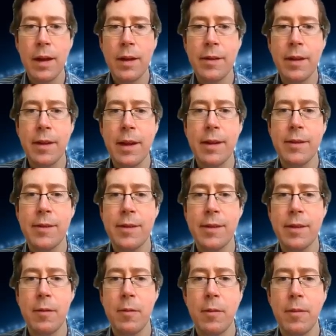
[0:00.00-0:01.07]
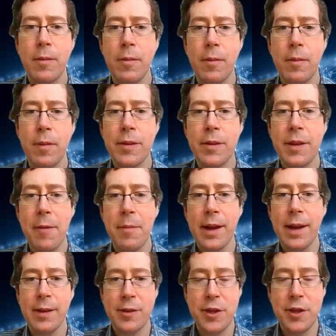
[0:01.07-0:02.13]
Is is was that
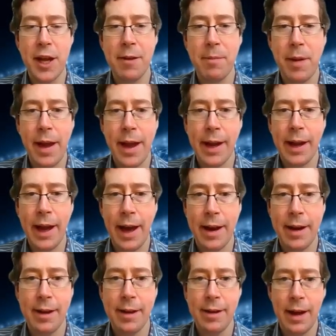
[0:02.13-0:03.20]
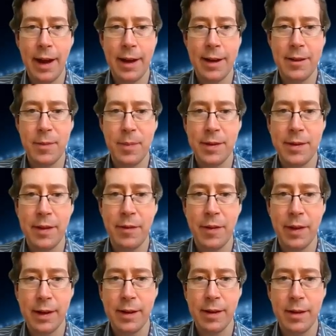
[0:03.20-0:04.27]
because GenBank had a, had
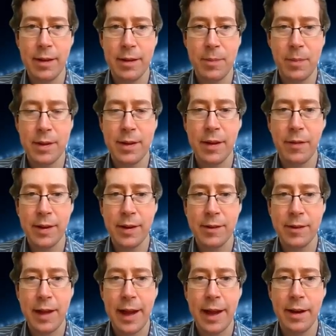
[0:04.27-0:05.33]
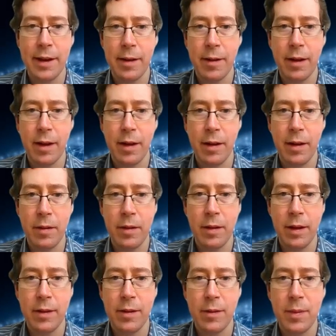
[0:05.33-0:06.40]
specific specific stand uh,
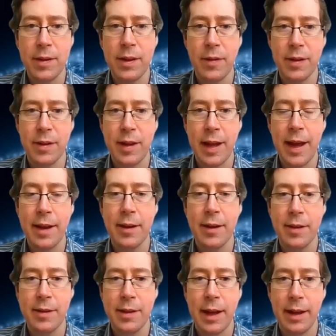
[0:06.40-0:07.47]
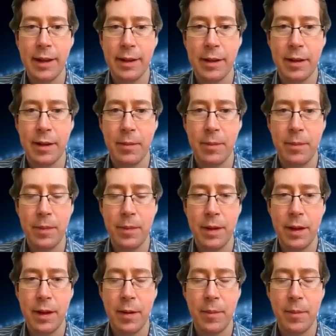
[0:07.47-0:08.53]
specific standards that the
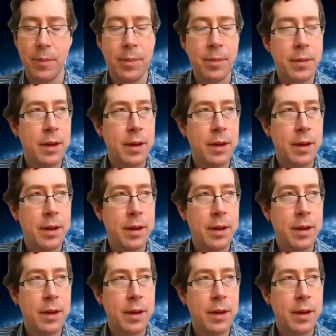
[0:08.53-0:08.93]
the